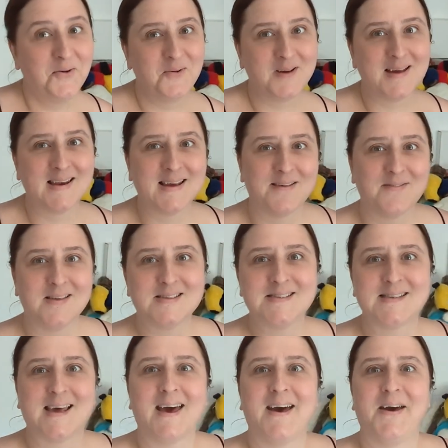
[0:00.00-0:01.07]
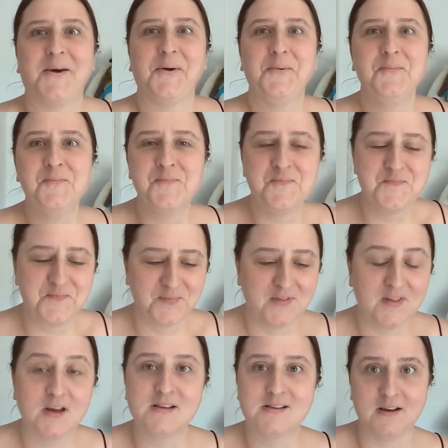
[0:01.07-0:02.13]
we're gonna give this a go.
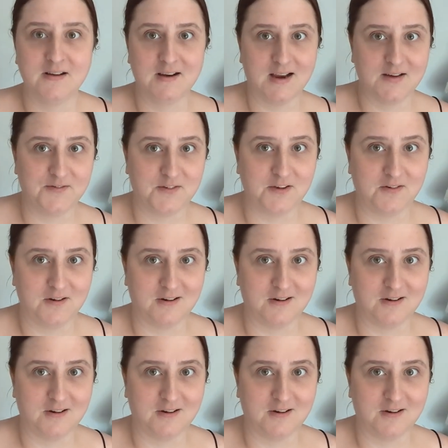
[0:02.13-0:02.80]
Don't laugh too